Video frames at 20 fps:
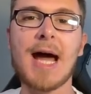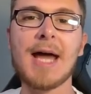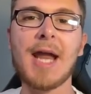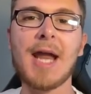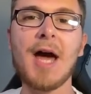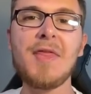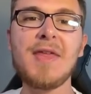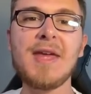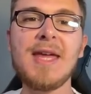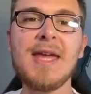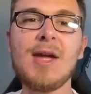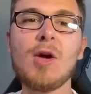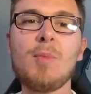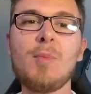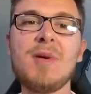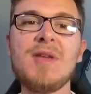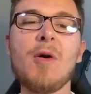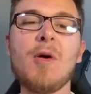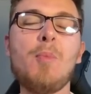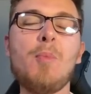and I think he could
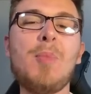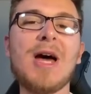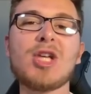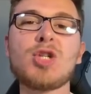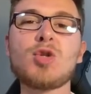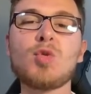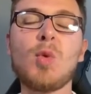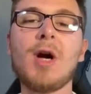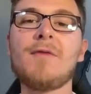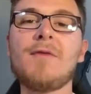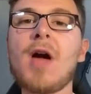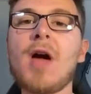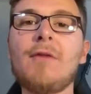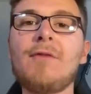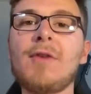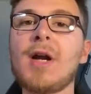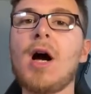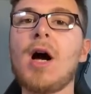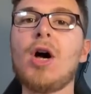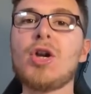be the best way of
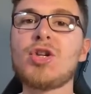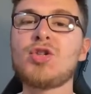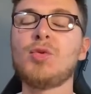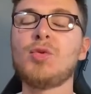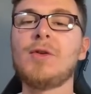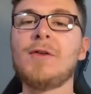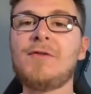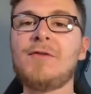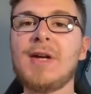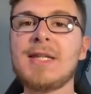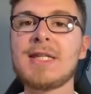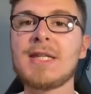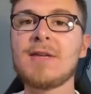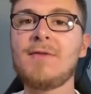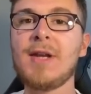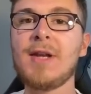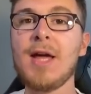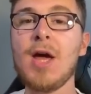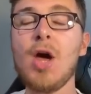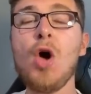covering Arsenal
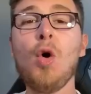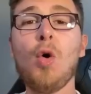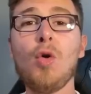defensively,